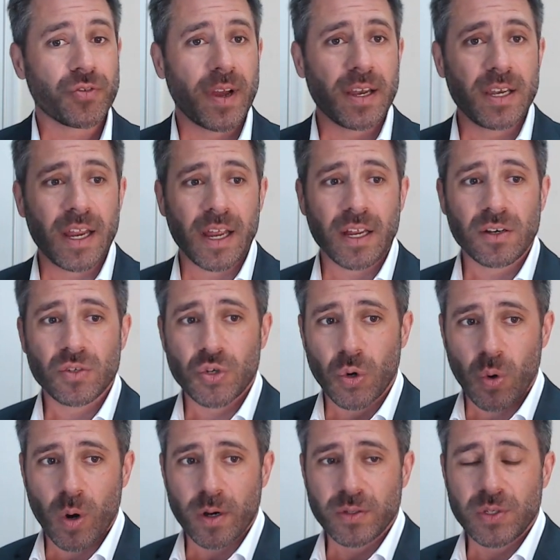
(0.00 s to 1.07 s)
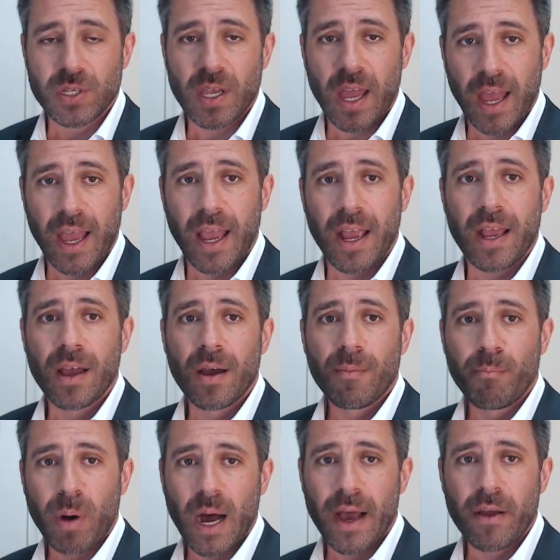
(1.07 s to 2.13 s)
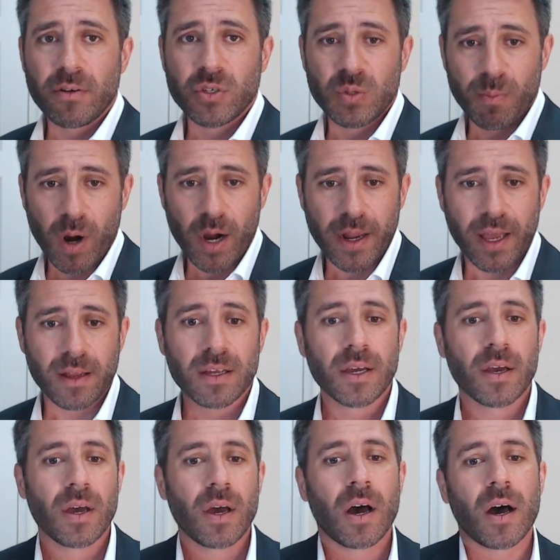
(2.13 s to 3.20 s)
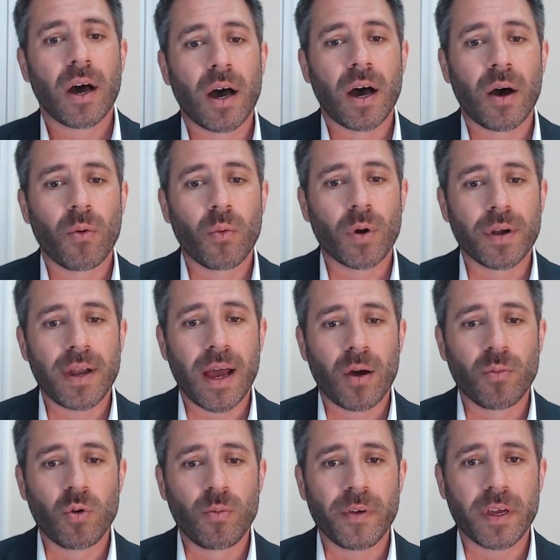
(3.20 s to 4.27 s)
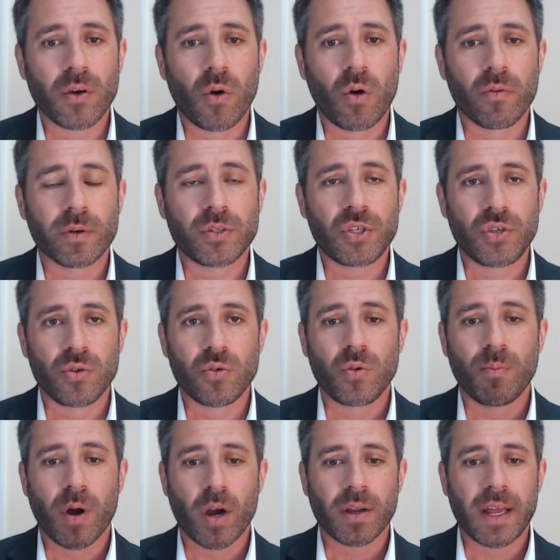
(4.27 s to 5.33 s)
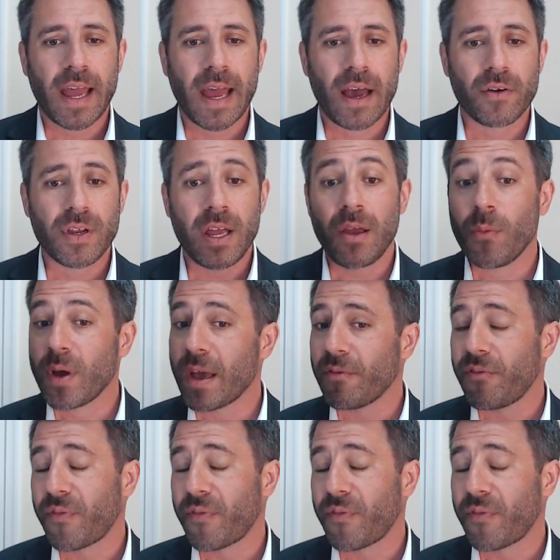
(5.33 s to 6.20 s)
trending towards a buyer's market. We're now moving over to Martin County. We have